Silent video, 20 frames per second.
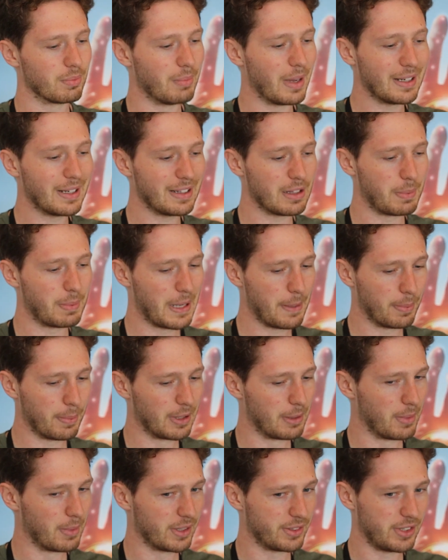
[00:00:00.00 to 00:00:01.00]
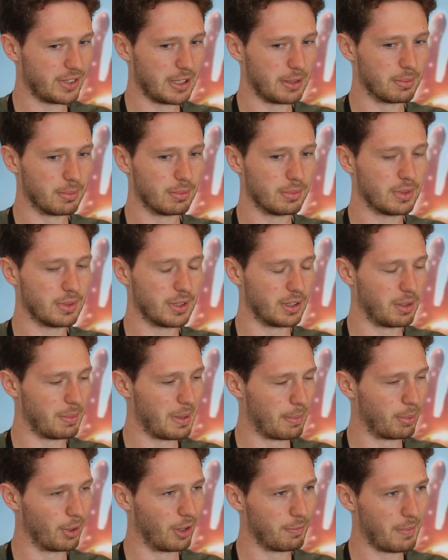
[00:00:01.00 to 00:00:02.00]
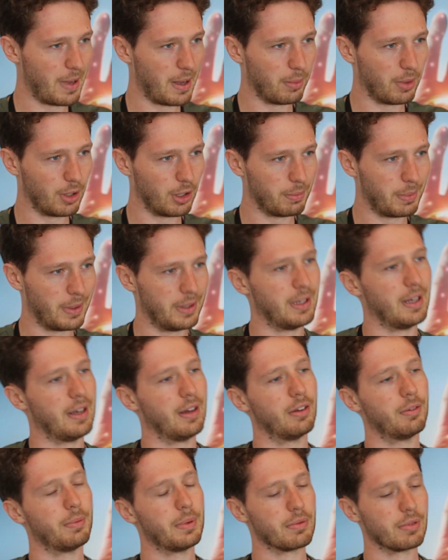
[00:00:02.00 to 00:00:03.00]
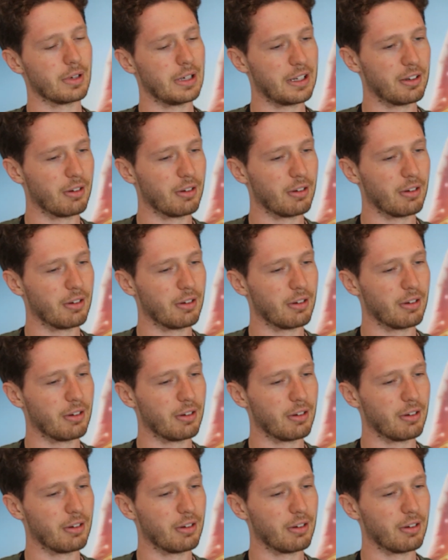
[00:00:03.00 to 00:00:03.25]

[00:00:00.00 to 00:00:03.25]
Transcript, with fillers: Mainly the people in my team and the people I've met while I've been here have been really